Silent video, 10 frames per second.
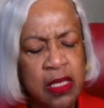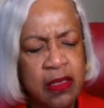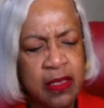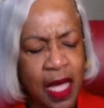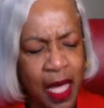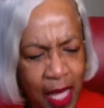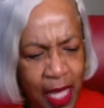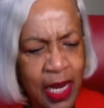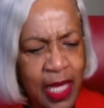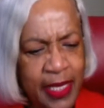the
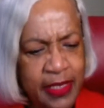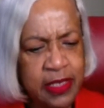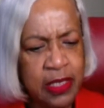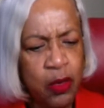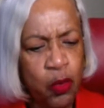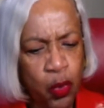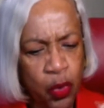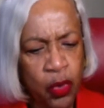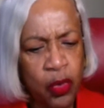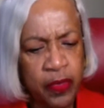highlights
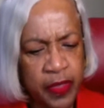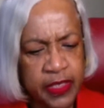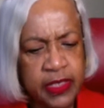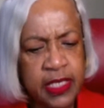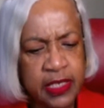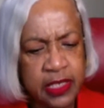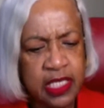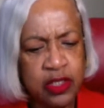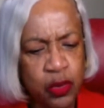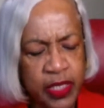were the
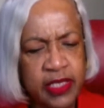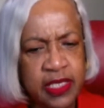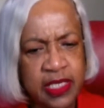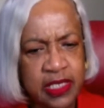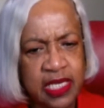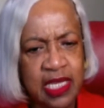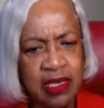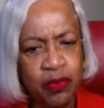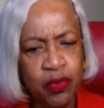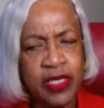2016
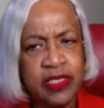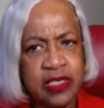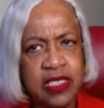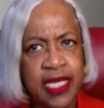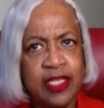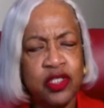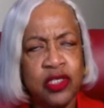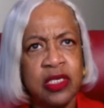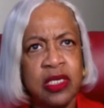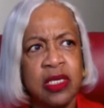
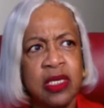presentation